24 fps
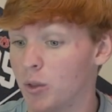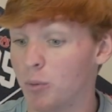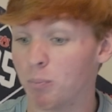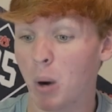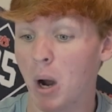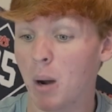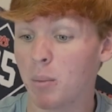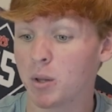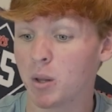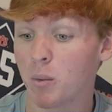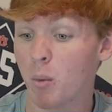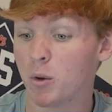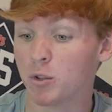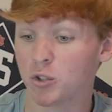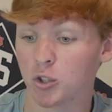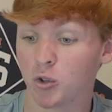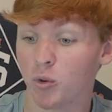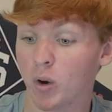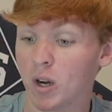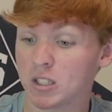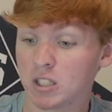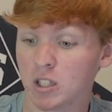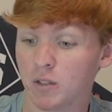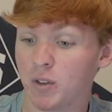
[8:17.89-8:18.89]
probably the most
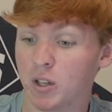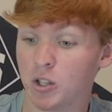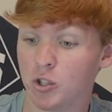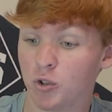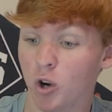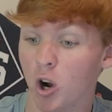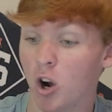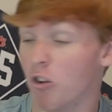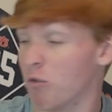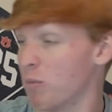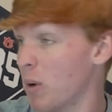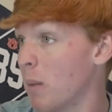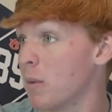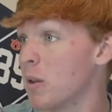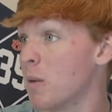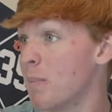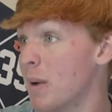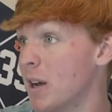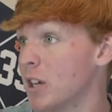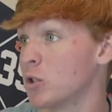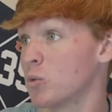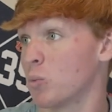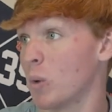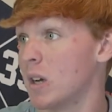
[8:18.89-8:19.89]
aggressive he drove. Probably the
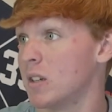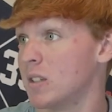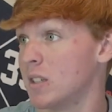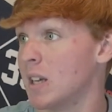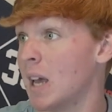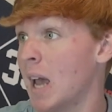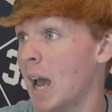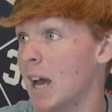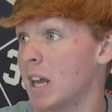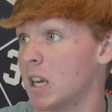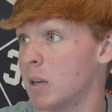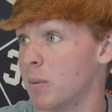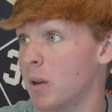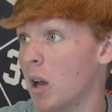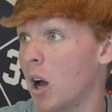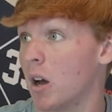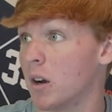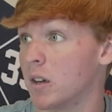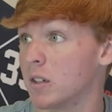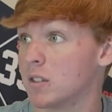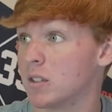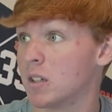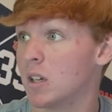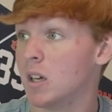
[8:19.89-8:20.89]
best race he had, to be honest.